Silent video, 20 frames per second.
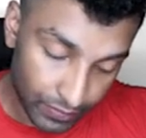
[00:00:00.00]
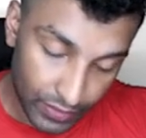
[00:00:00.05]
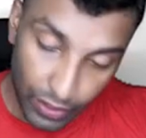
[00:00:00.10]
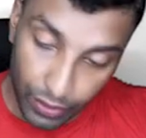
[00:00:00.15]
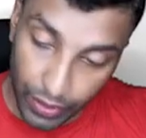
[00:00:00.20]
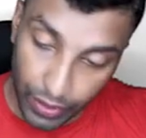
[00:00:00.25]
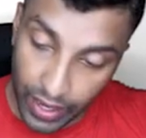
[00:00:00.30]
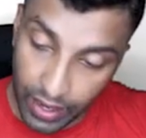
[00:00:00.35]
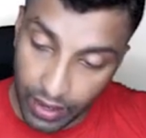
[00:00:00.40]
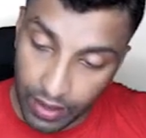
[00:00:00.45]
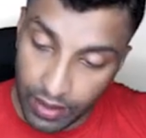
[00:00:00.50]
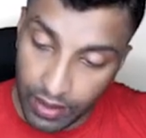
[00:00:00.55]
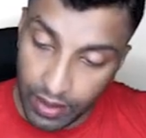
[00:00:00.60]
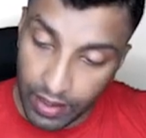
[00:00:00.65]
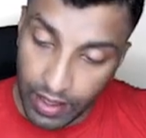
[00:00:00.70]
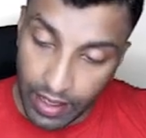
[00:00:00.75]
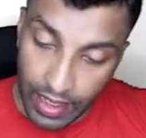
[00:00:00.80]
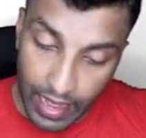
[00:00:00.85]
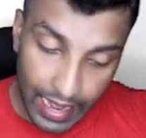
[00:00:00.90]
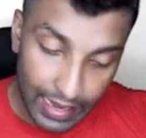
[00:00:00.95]
Okay.
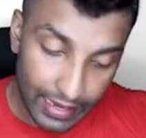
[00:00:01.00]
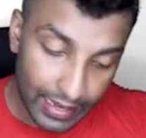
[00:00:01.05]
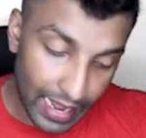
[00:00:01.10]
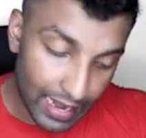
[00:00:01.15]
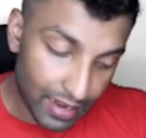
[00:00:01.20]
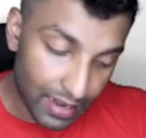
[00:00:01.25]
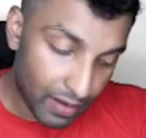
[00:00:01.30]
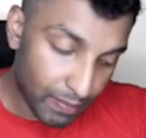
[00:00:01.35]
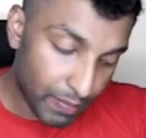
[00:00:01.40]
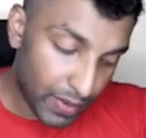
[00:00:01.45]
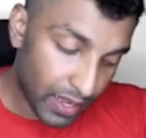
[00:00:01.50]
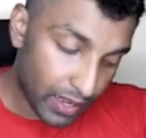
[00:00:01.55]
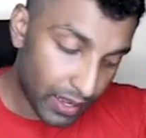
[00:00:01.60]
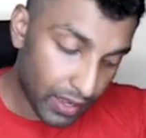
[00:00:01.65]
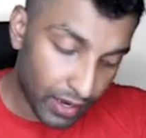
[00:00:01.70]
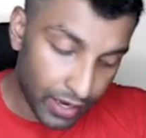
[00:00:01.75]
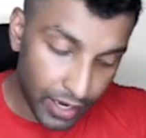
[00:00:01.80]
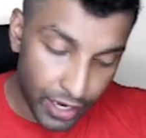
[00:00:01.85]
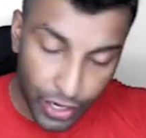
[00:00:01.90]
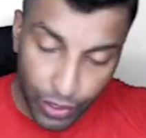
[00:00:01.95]
And can it
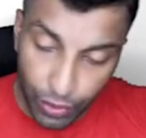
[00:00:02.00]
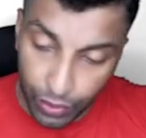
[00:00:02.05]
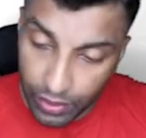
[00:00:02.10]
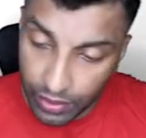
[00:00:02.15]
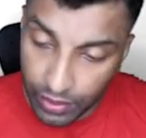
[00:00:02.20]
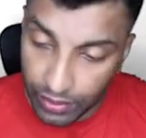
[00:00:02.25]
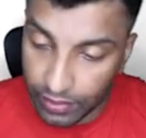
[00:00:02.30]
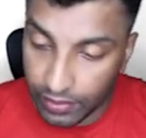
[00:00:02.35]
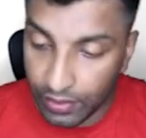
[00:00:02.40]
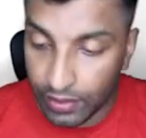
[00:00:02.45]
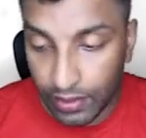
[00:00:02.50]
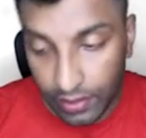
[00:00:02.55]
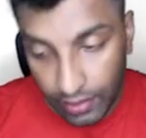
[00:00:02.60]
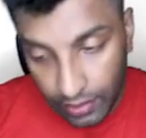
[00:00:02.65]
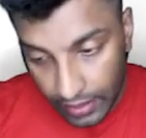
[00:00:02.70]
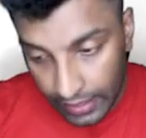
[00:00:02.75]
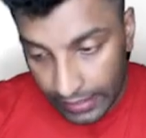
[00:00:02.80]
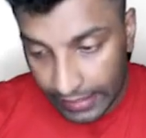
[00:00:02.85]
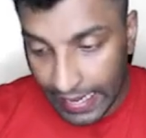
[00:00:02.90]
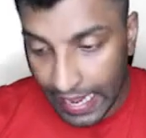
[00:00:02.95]
be renewed?
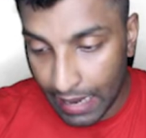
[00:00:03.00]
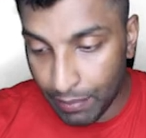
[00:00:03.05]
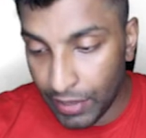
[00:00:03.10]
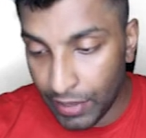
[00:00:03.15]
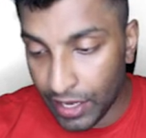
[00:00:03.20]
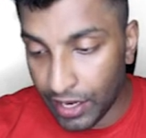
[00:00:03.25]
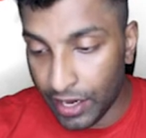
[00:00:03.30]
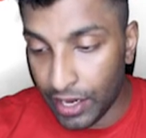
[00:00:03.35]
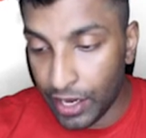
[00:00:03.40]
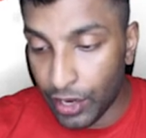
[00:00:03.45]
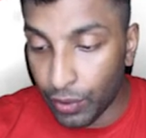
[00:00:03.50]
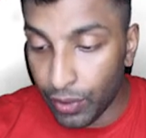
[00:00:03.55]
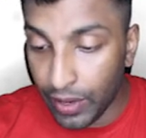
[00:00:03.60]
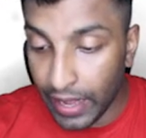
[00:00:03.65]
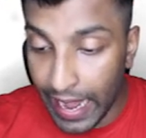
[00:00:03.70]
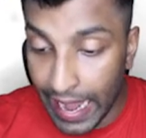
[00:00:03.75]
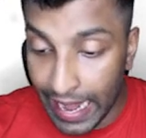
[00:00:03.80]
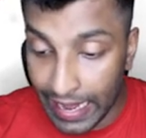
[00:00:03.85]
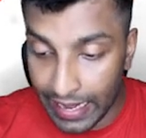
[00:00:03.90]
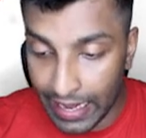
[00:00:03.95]
It can be
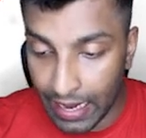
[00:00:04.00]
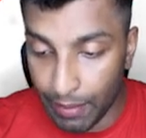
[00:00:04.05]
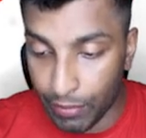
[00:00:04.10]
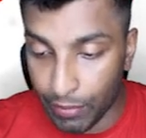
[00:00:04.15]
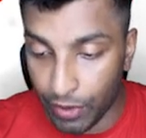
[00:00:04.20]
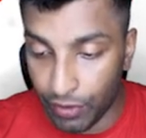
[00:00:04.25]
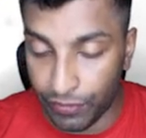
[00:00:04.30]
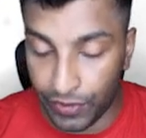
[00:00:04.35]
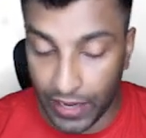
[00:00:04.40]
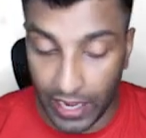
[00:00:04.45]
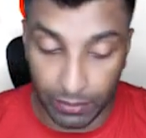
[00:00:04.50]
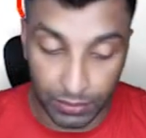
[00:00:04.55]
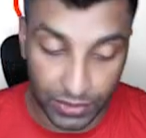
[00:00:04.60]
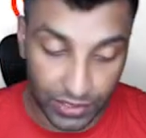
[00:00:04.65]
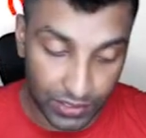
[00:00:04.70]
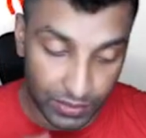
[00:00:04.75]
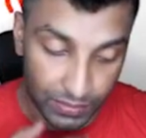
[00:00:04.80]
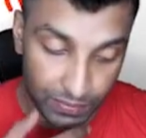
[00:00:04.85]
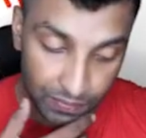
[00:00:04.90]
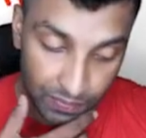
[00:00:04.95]
renewed any number of
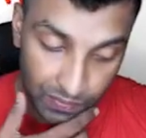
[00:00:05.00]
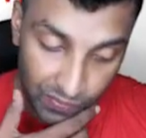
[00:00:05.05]
times.